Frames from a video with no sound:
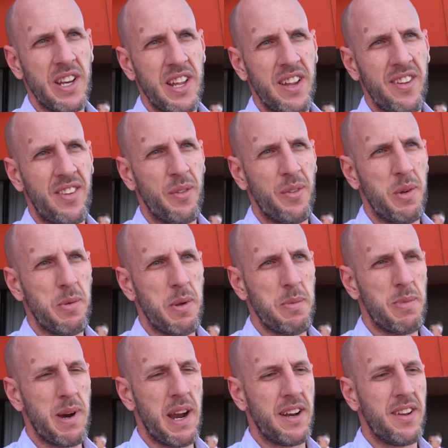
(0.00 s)
years that we've
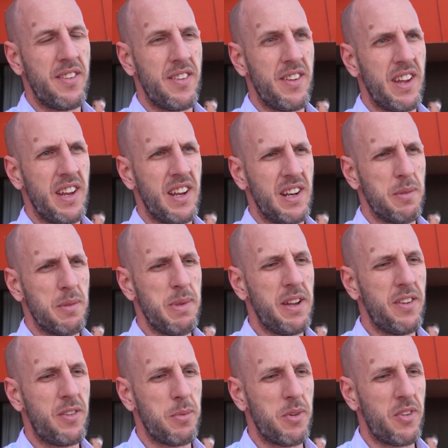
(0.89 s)
been practicing, the
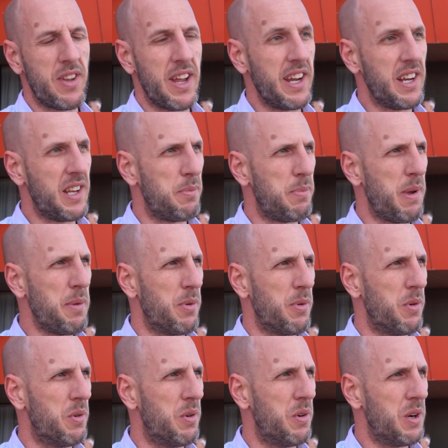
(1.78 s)
biggest mistake that
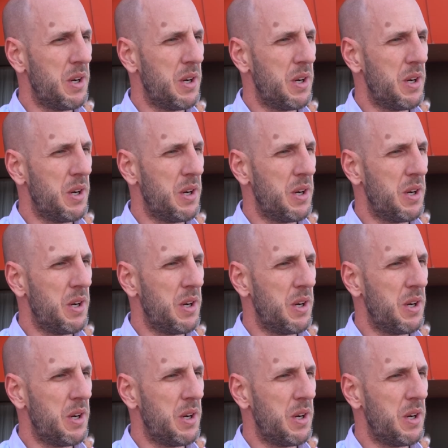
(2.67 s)
people